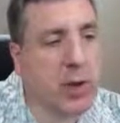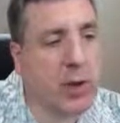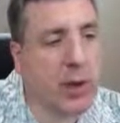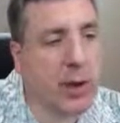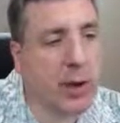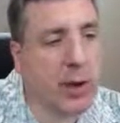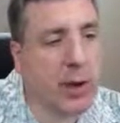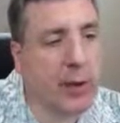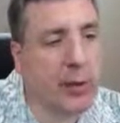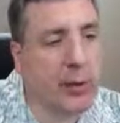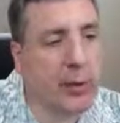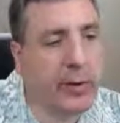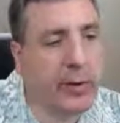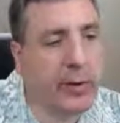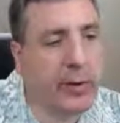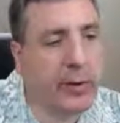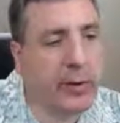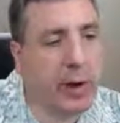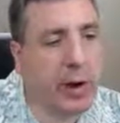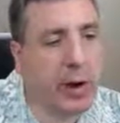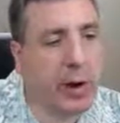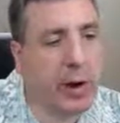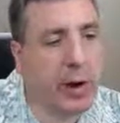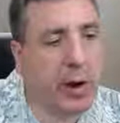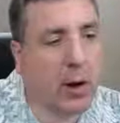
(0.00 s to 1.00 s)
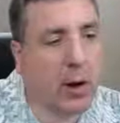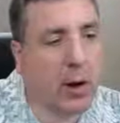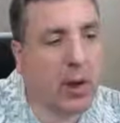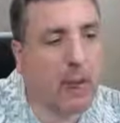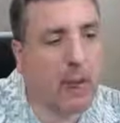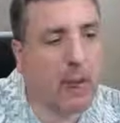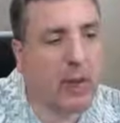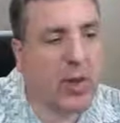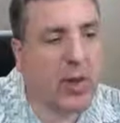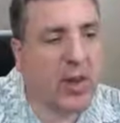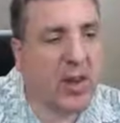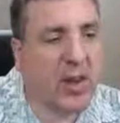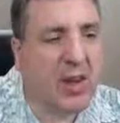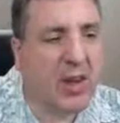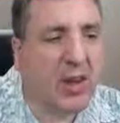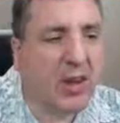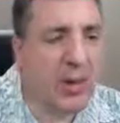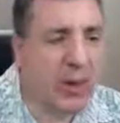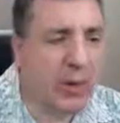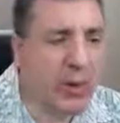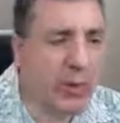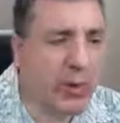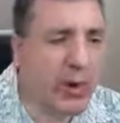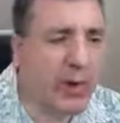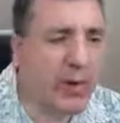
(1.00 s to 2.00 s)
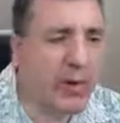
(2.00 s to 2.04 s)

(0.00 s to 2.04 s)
and these are 3